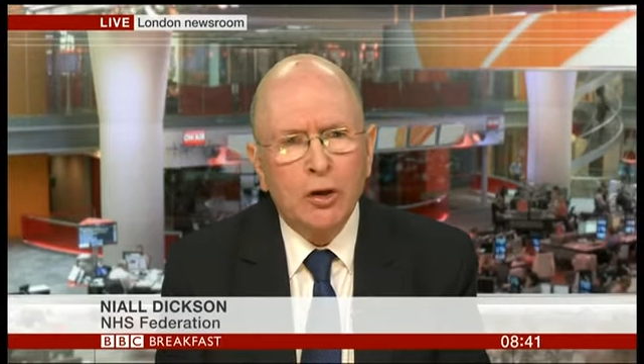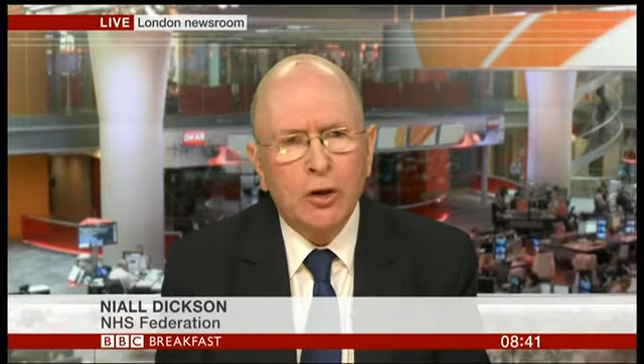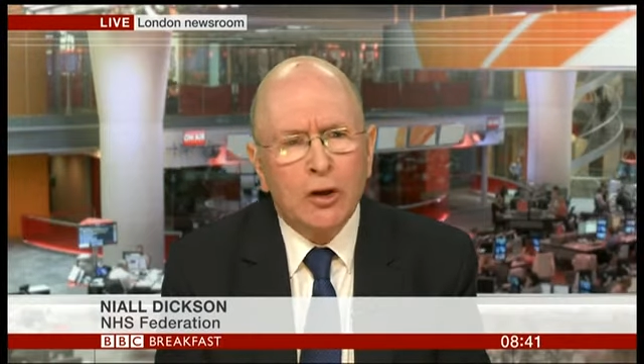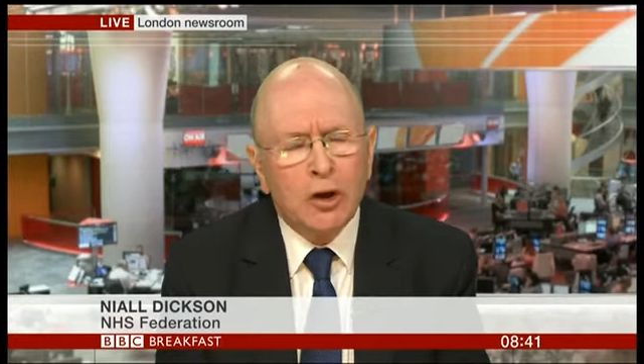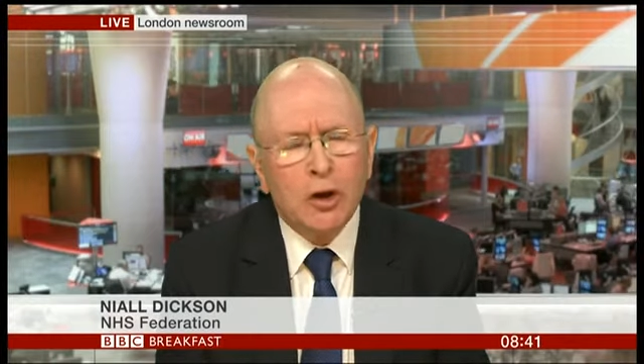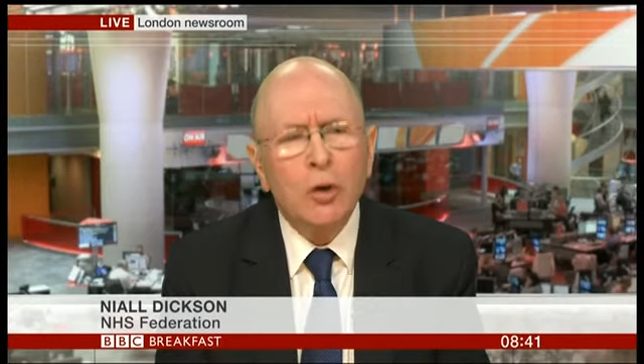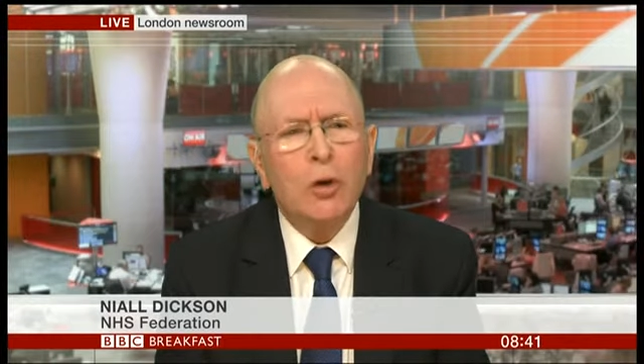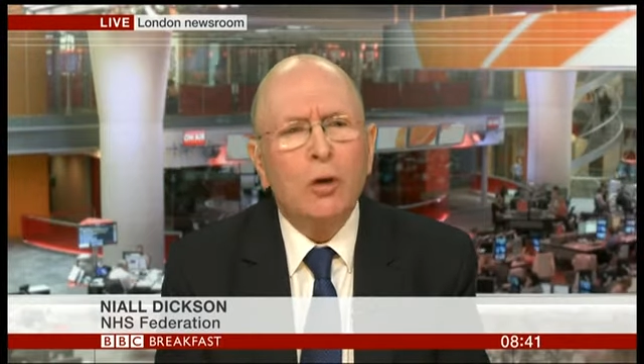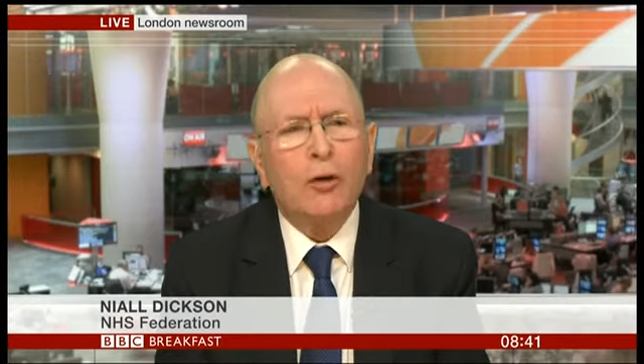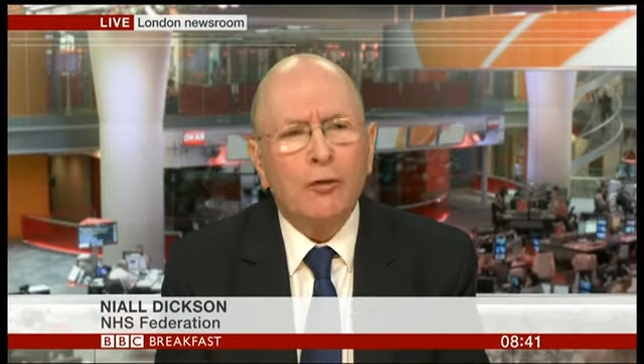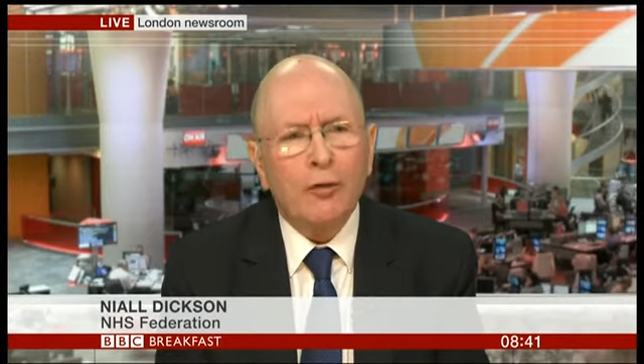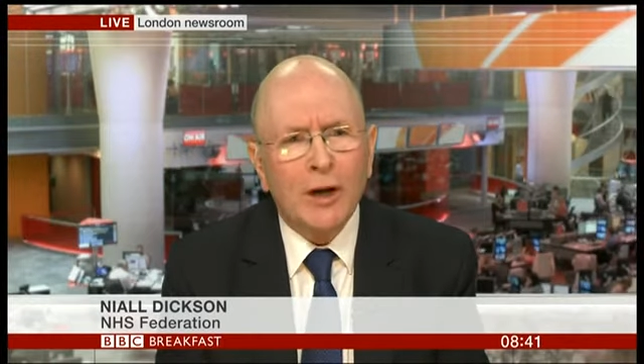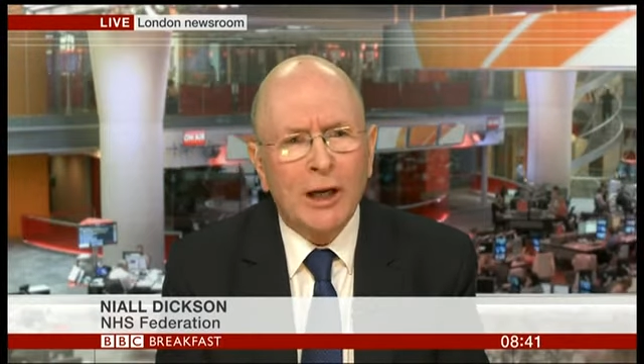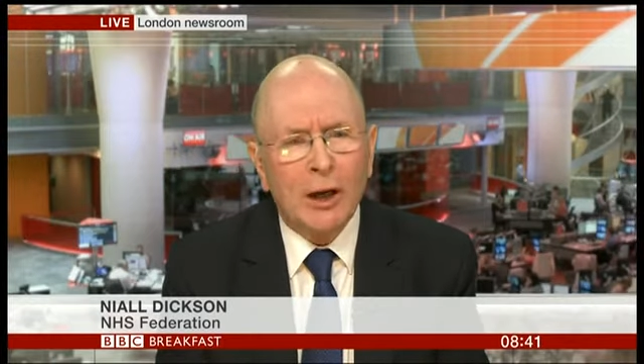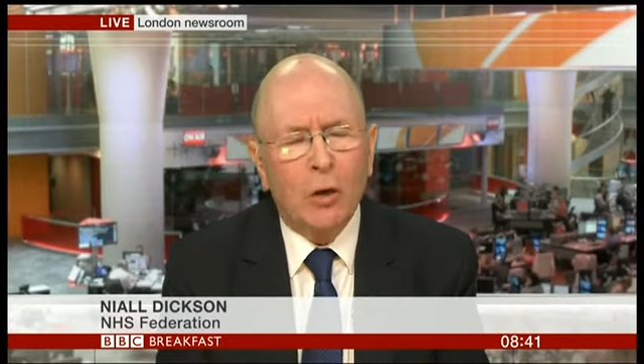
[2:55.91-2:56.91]
2 or
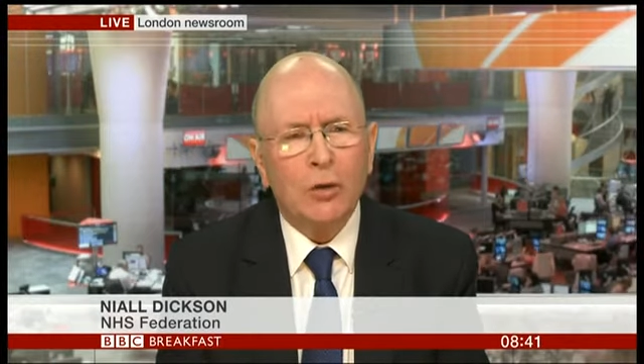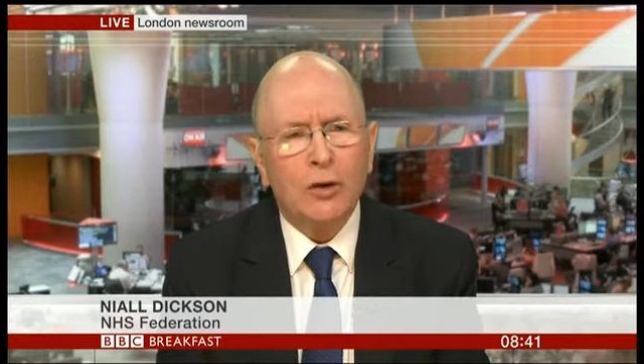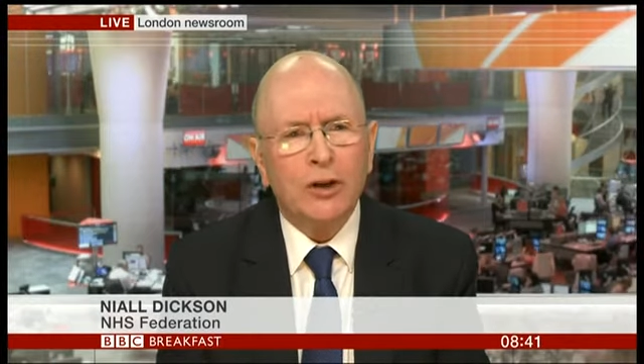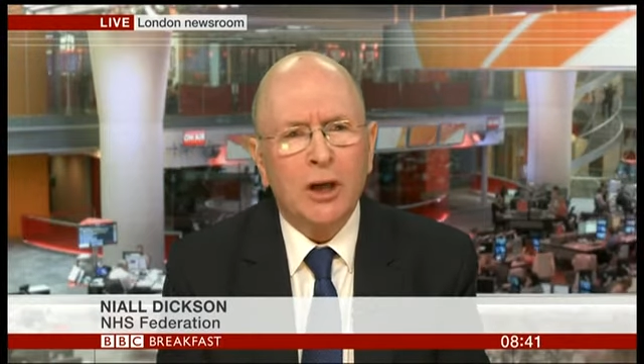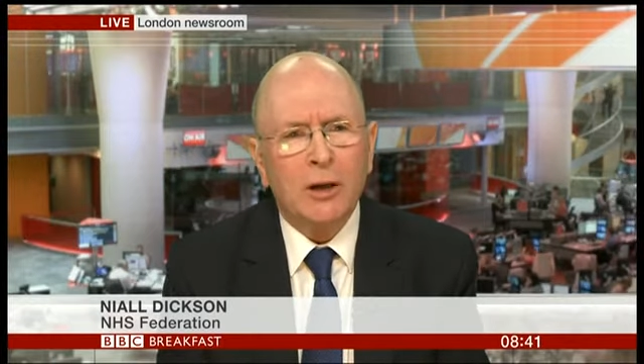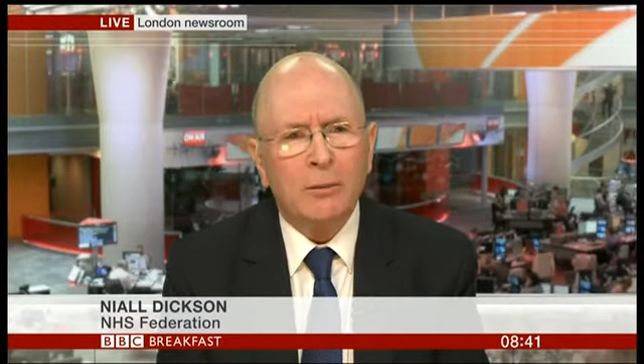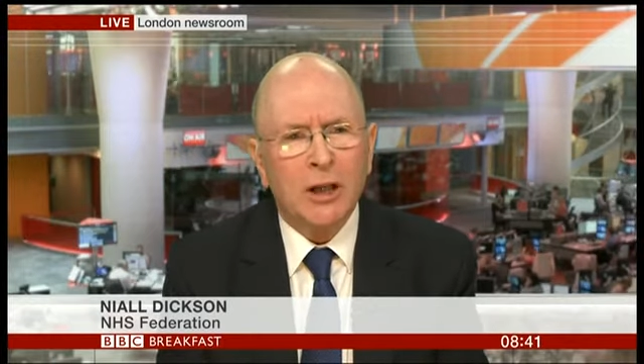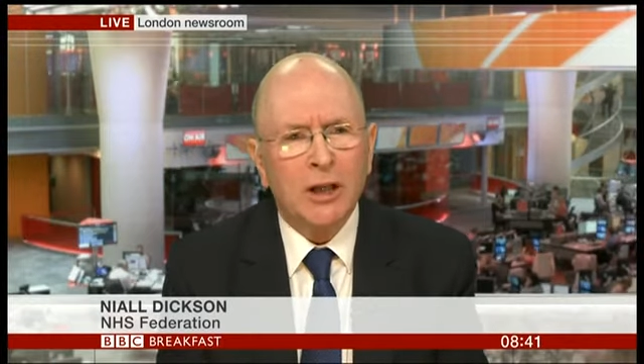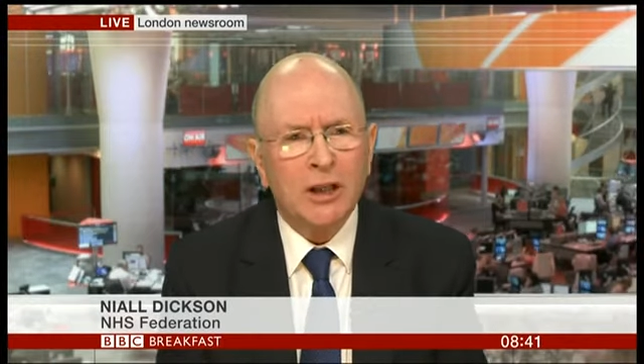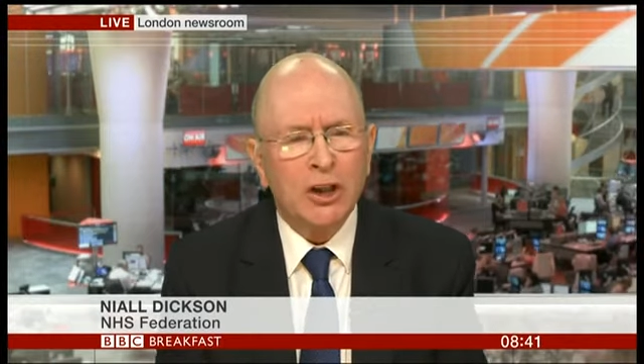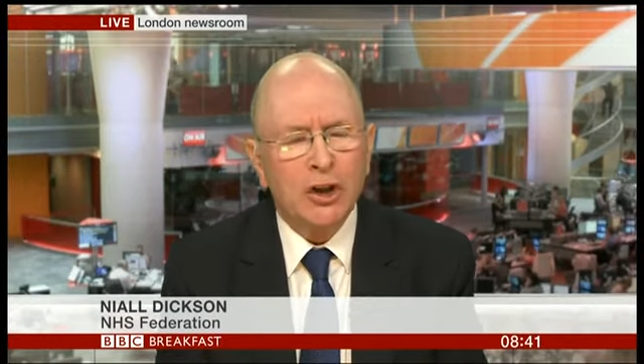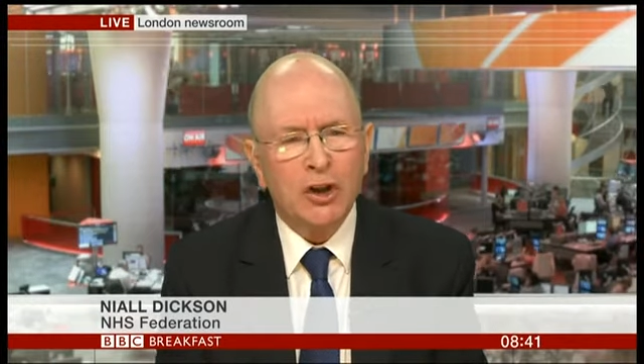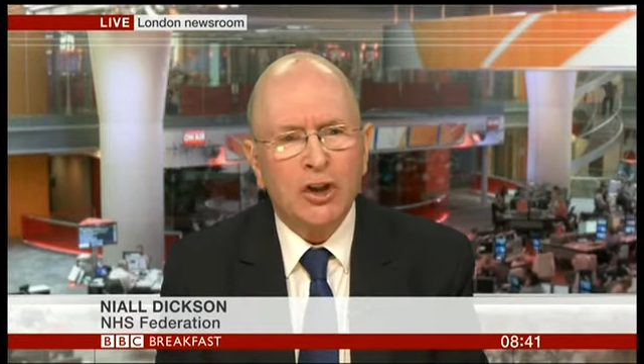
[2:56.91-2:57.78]
3 long-term conditions.